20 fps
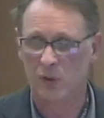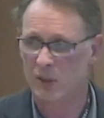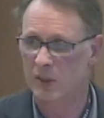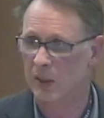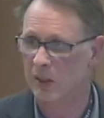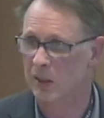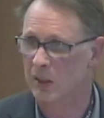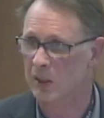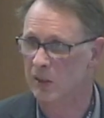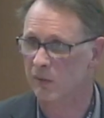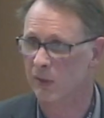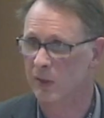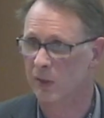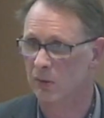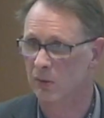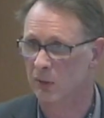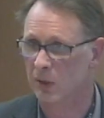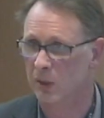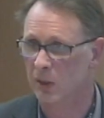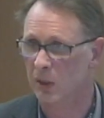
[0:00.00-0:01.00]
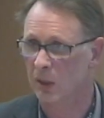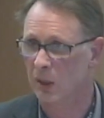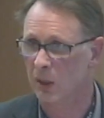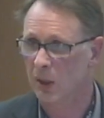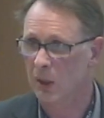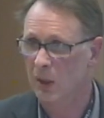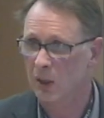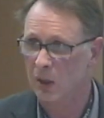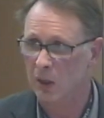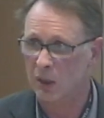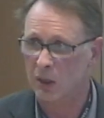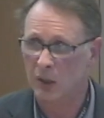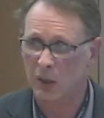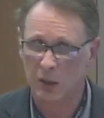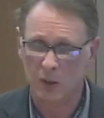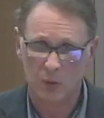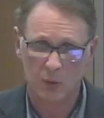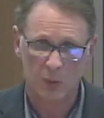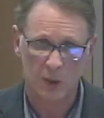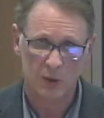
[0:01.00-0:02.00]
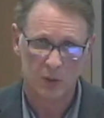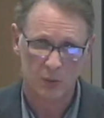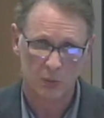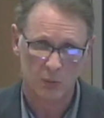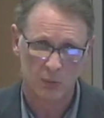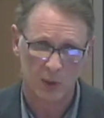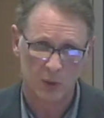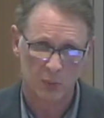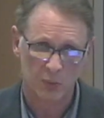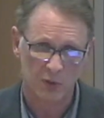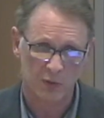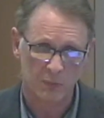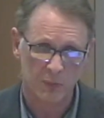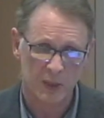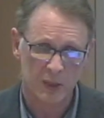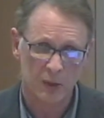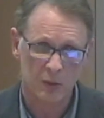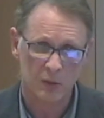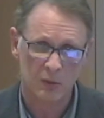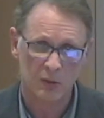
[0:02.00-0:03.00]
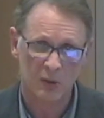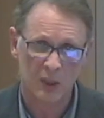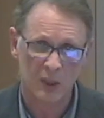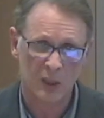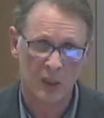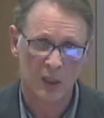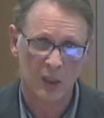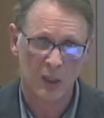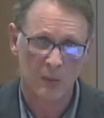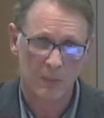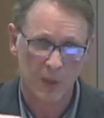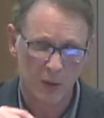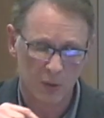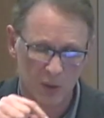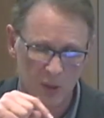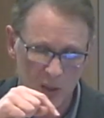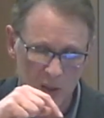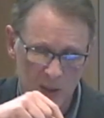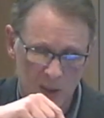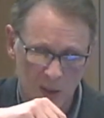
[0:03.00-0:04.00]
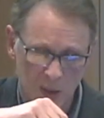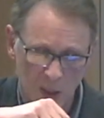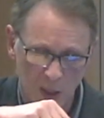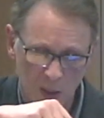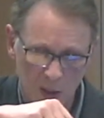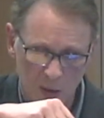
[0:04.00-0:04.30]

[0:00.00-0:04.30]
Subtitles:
satisfactory. Here, what we've been thinking about is that